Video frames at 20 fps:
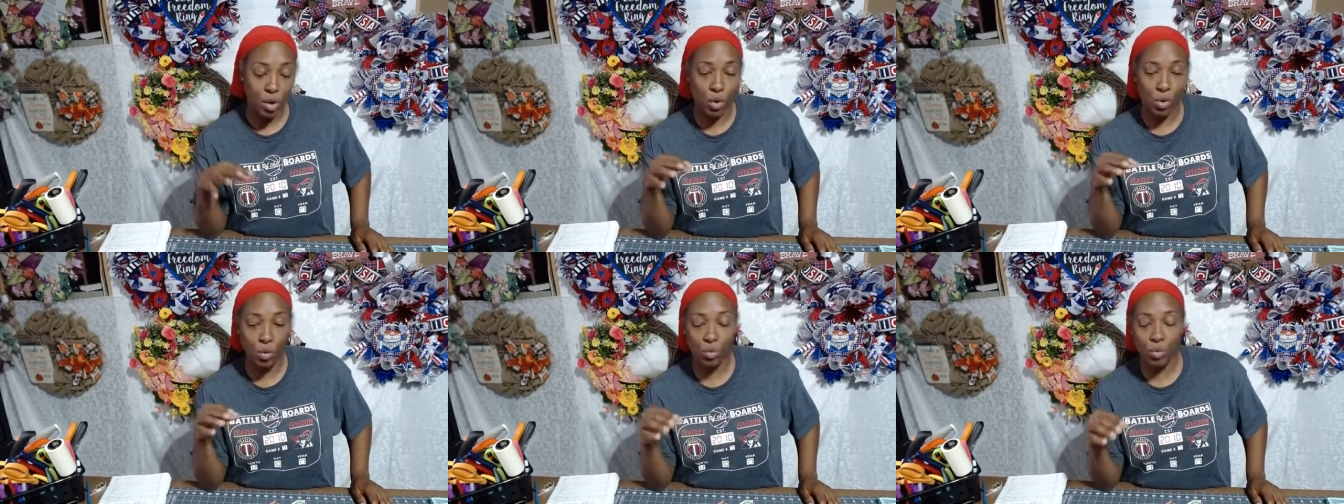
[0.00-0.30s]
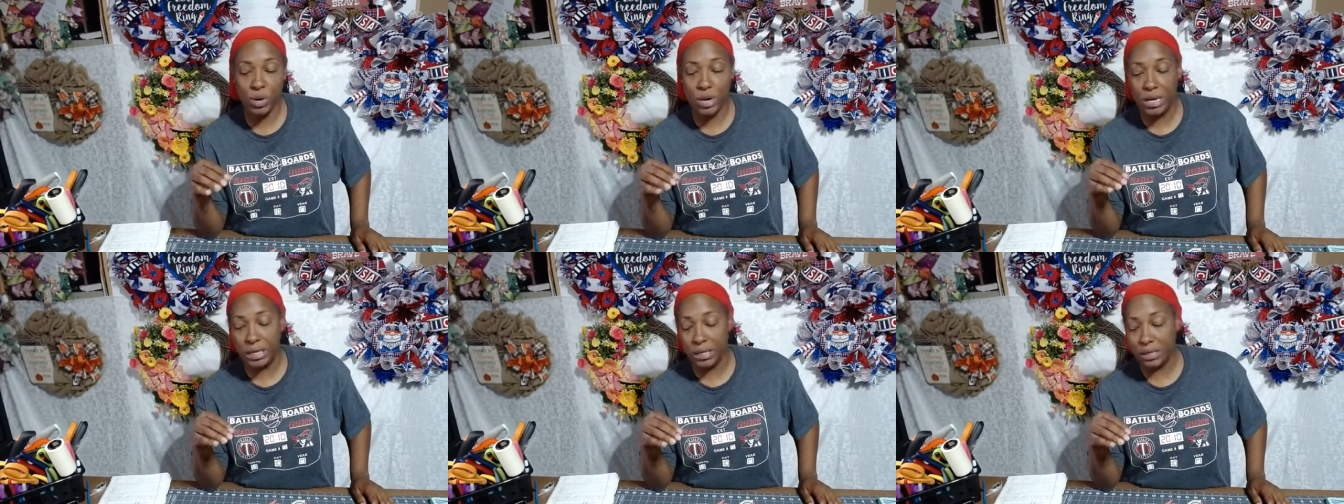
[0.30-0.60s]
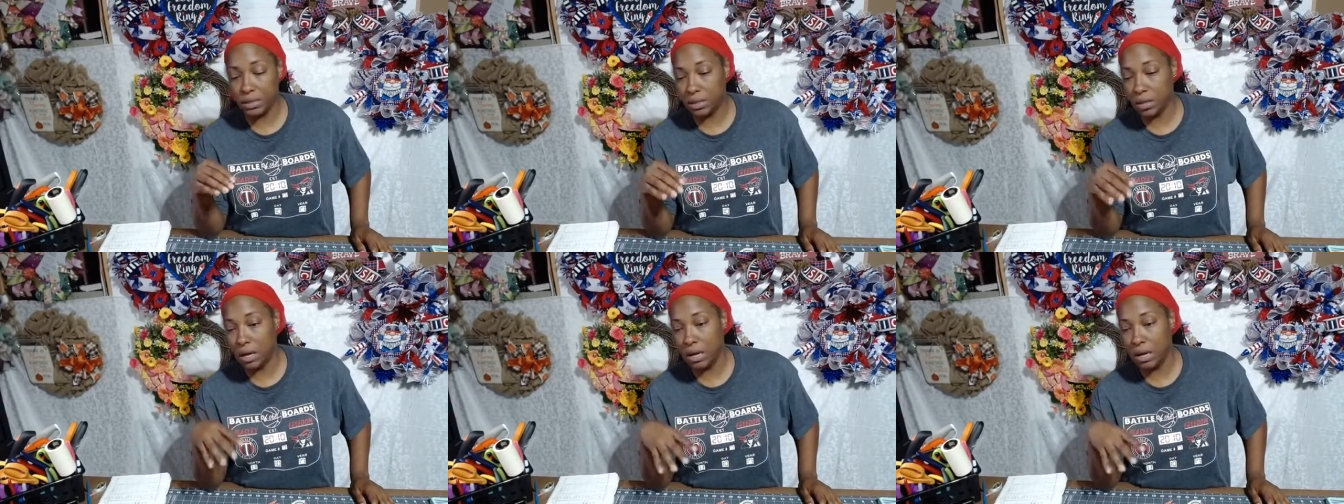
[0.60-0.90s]

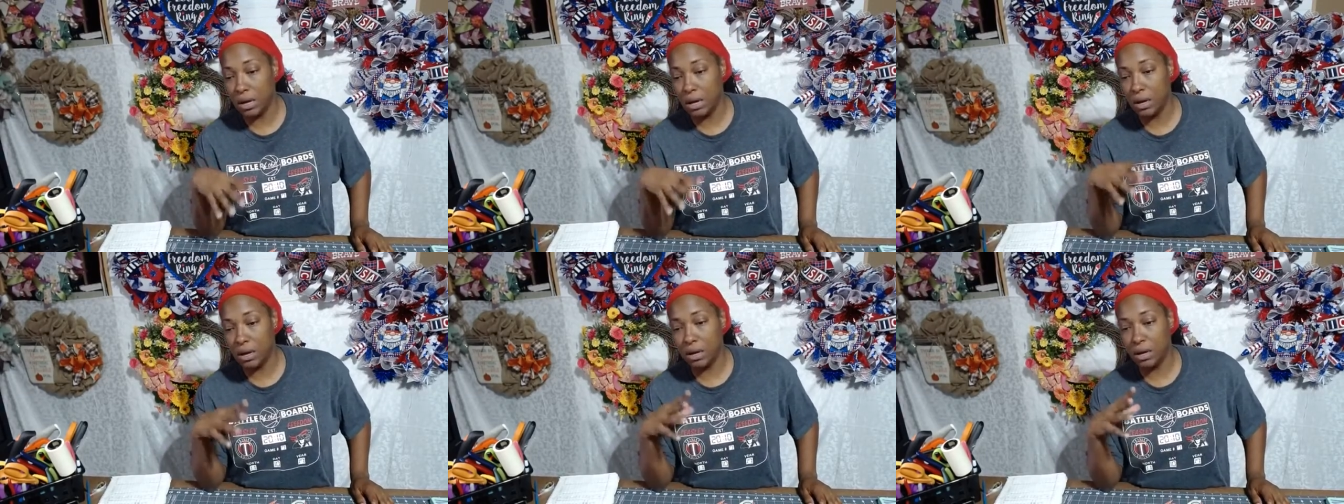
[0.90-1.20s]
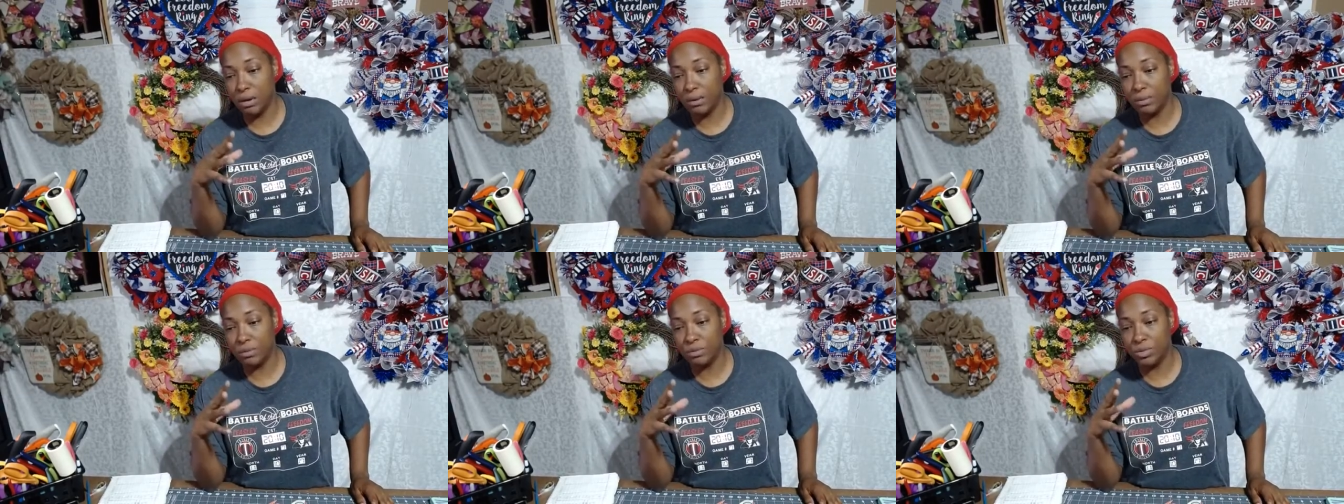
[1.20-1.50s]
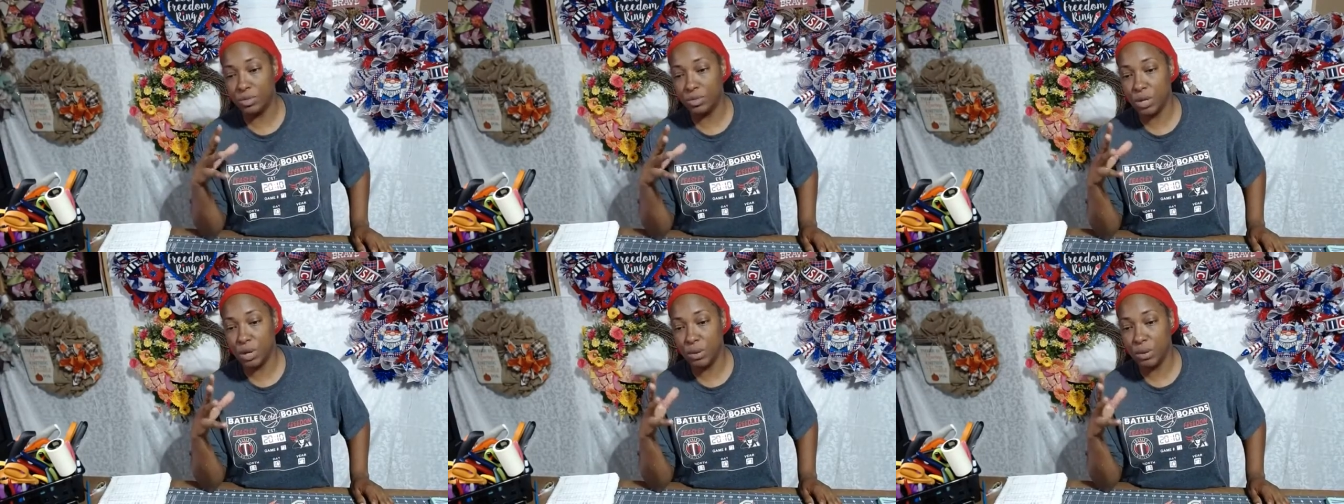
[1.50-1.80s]
with
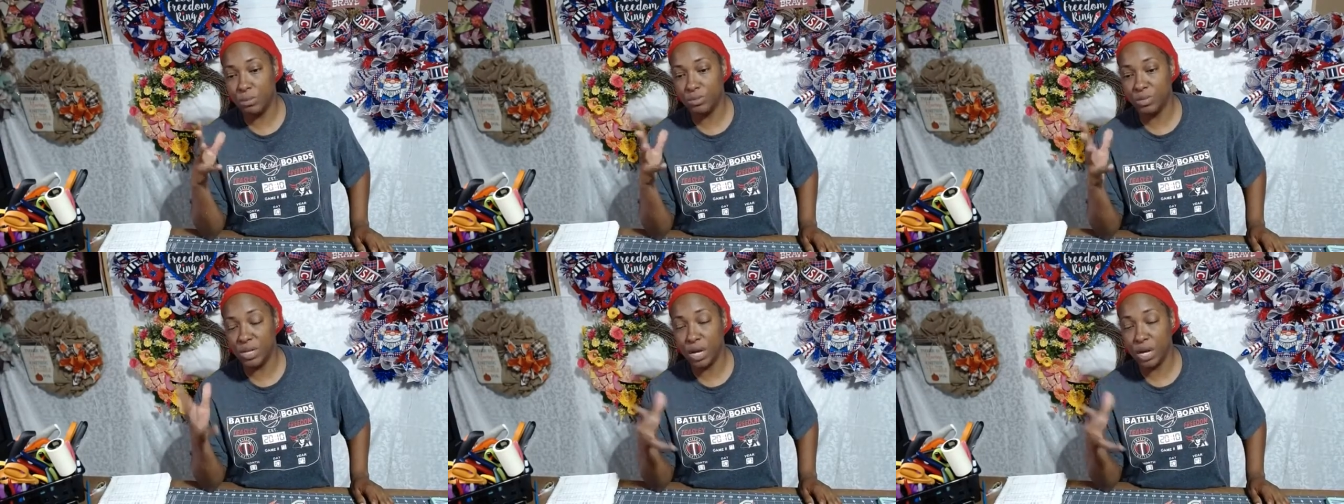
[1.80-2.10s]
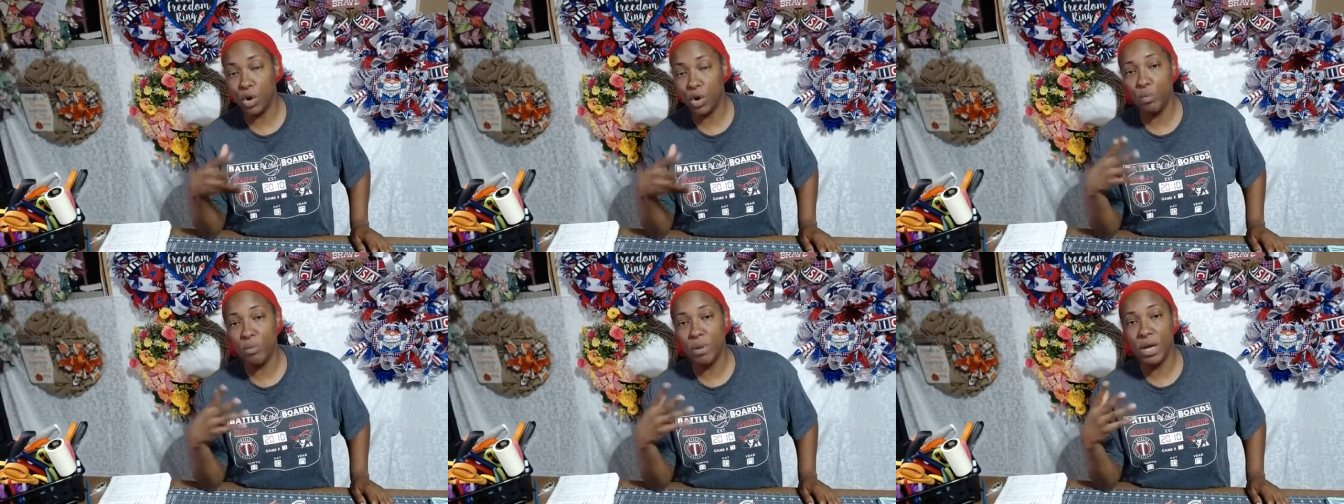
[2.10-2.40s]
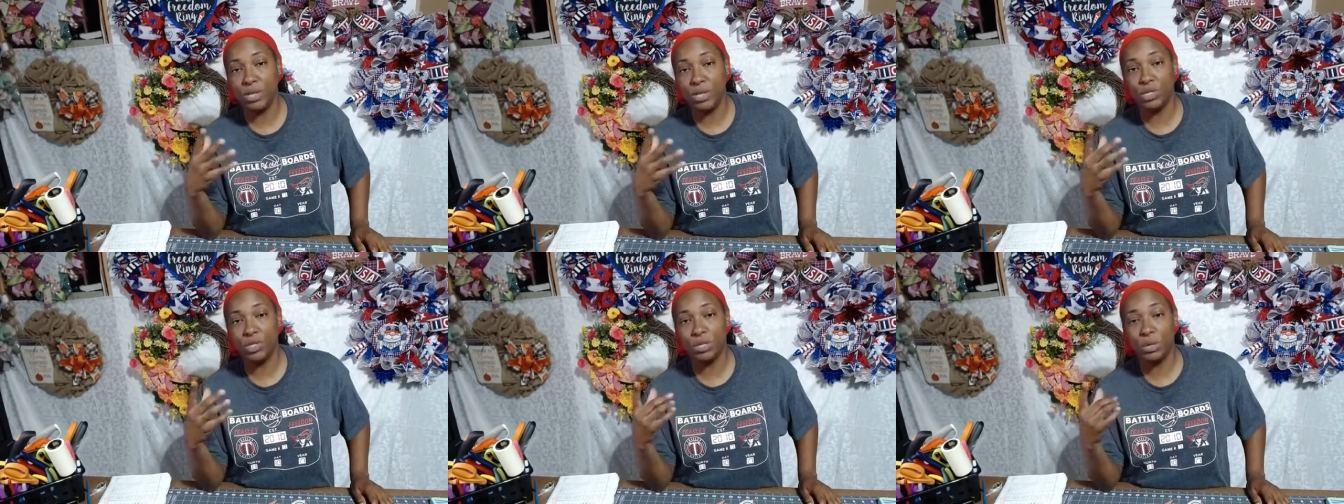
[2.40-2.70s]
some deco
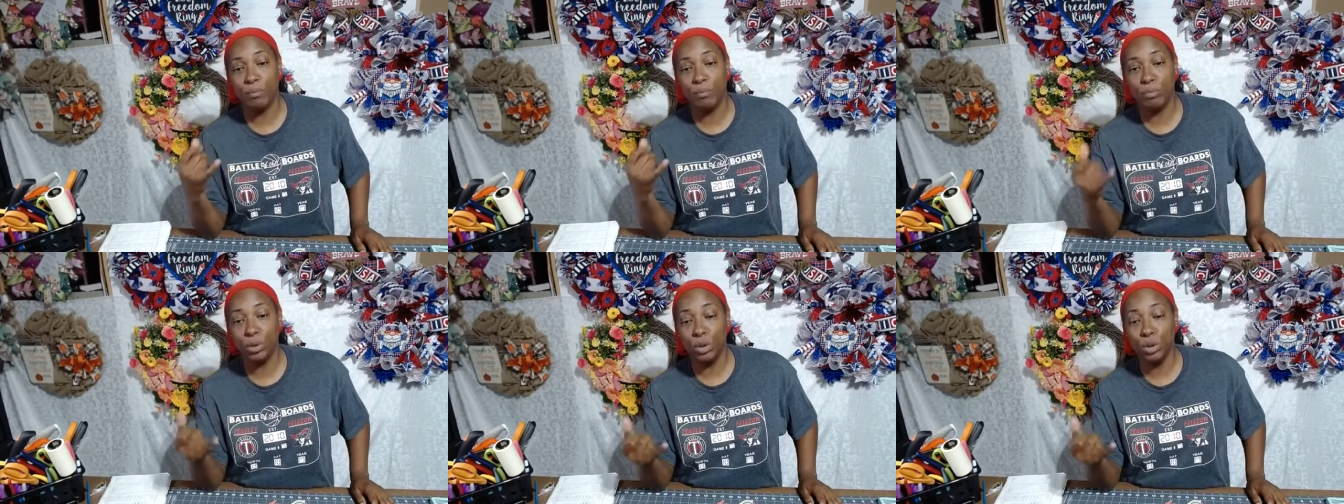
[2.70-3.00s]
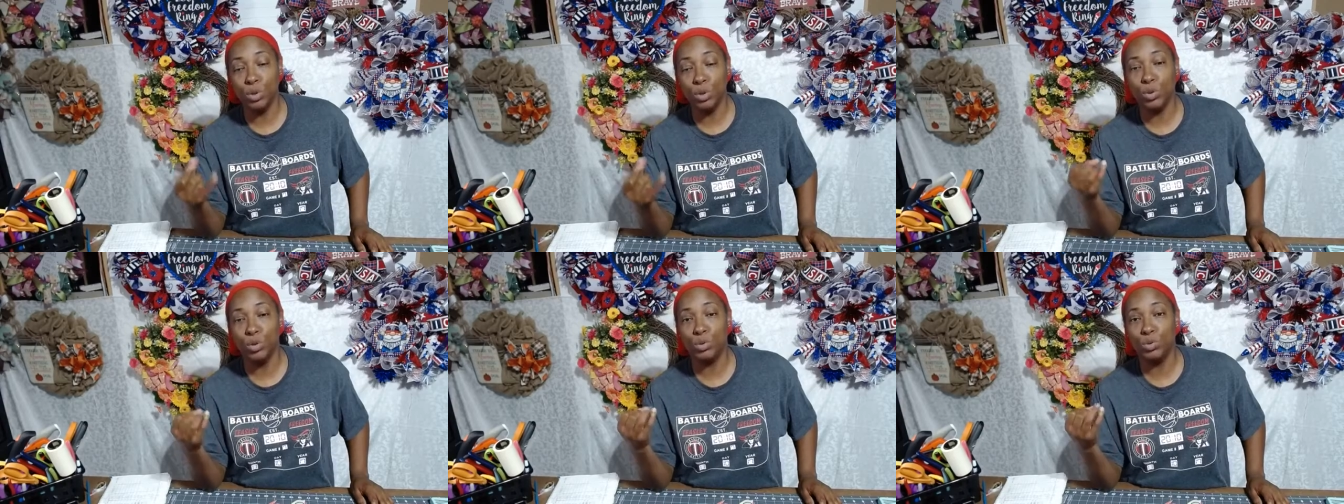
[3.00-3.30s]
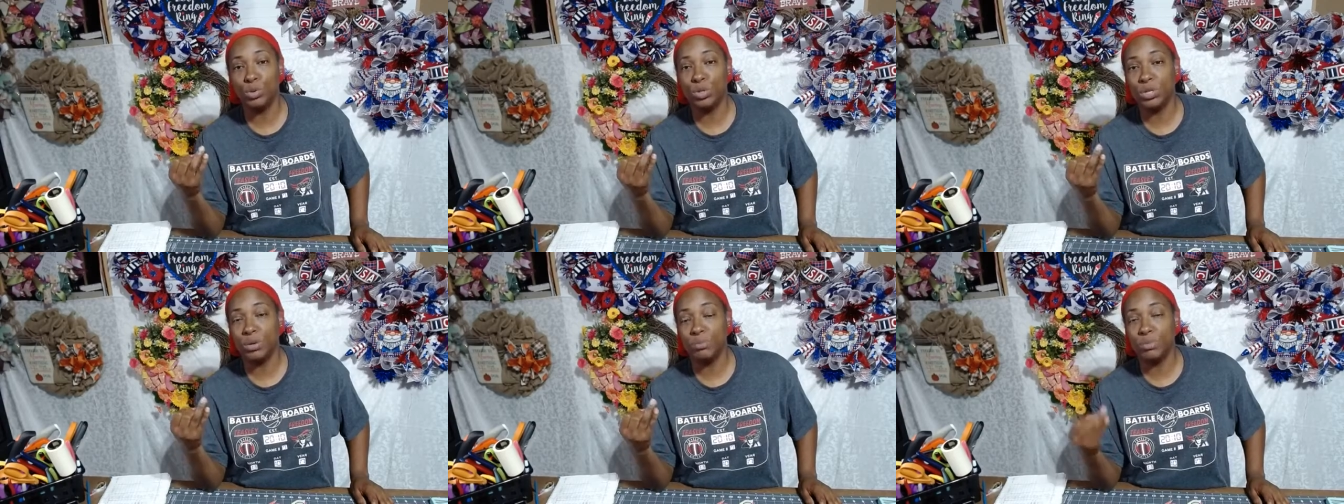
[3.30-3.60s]
mesh, some
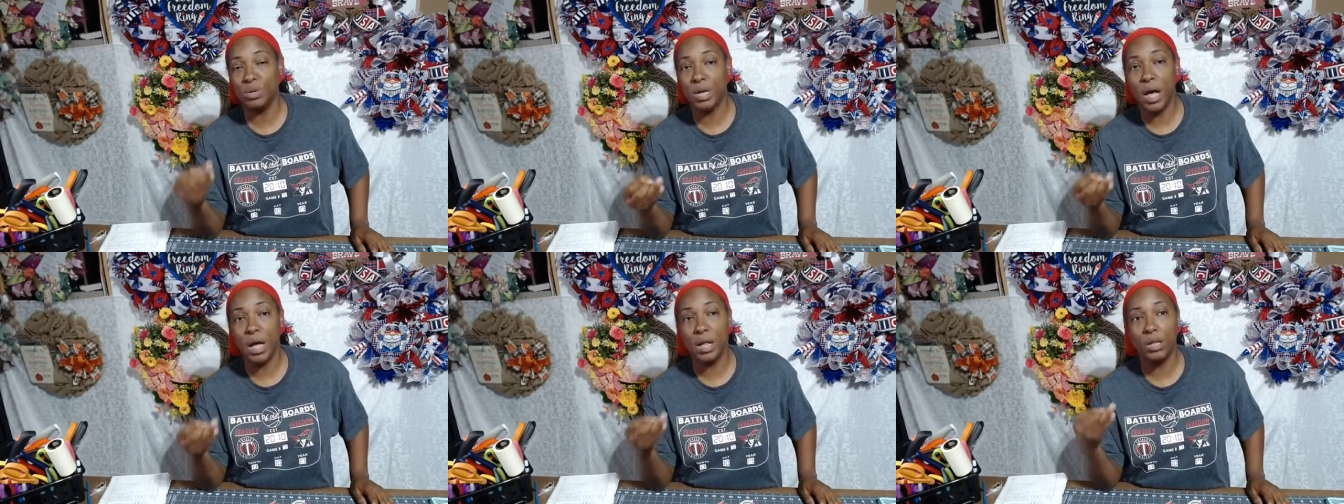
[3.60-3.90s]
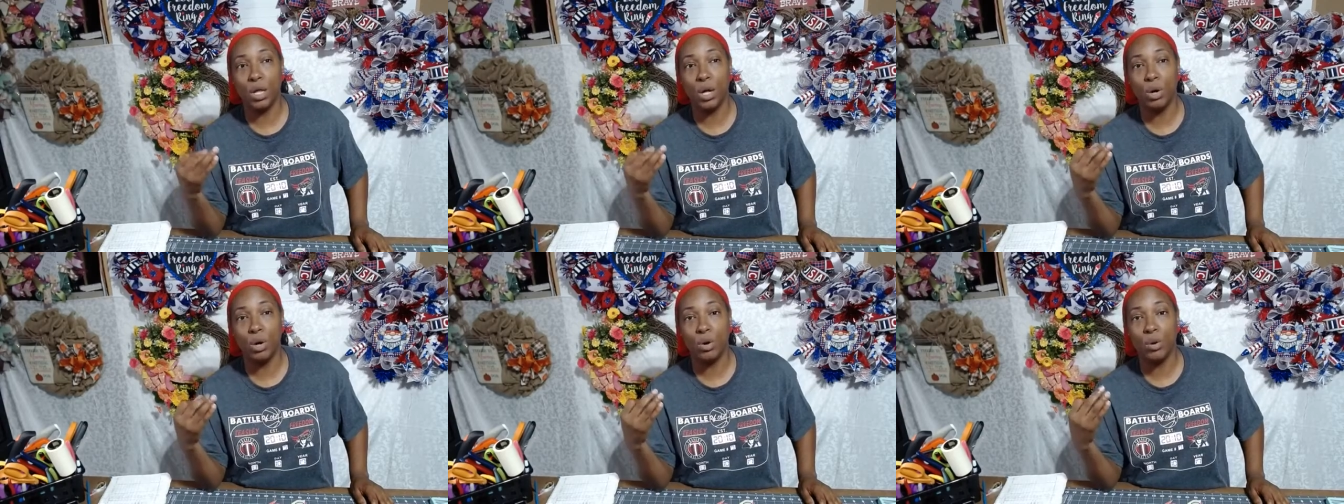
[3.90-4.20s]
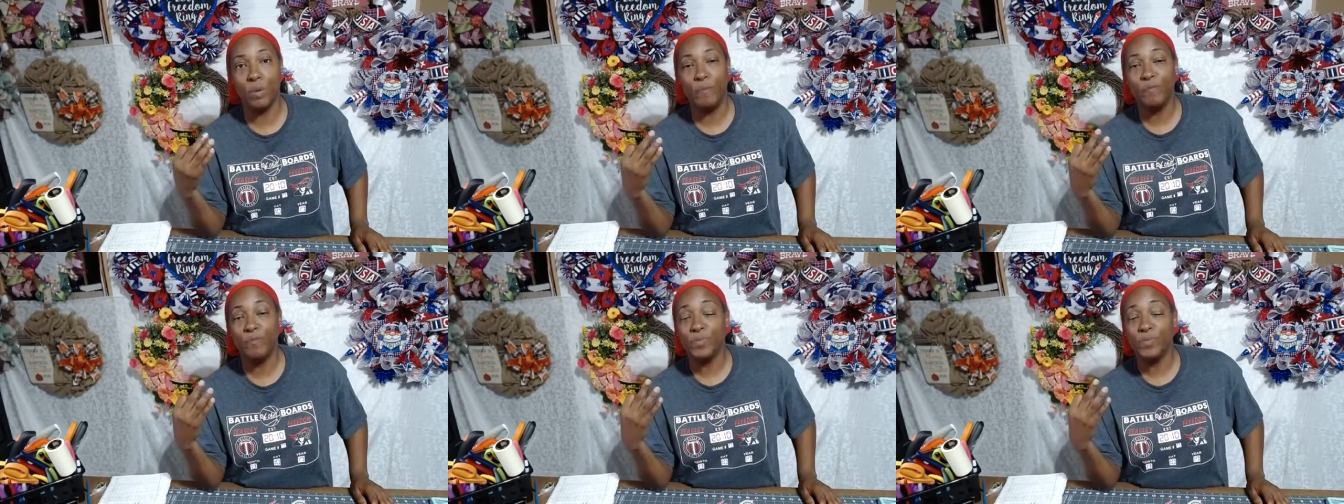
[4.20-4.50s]
blue, some
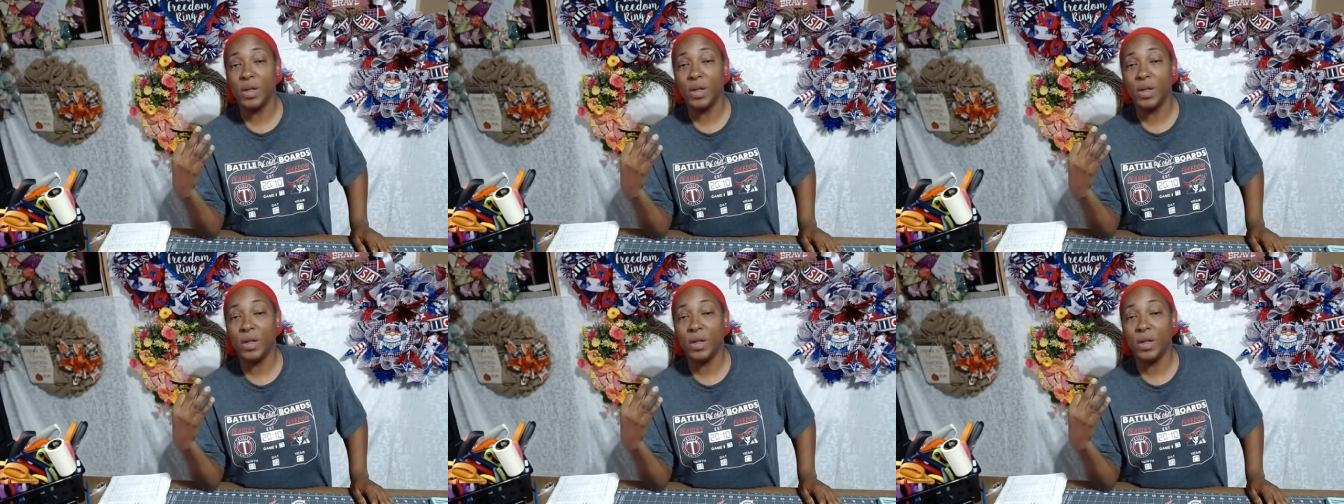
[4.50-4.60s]
yellow,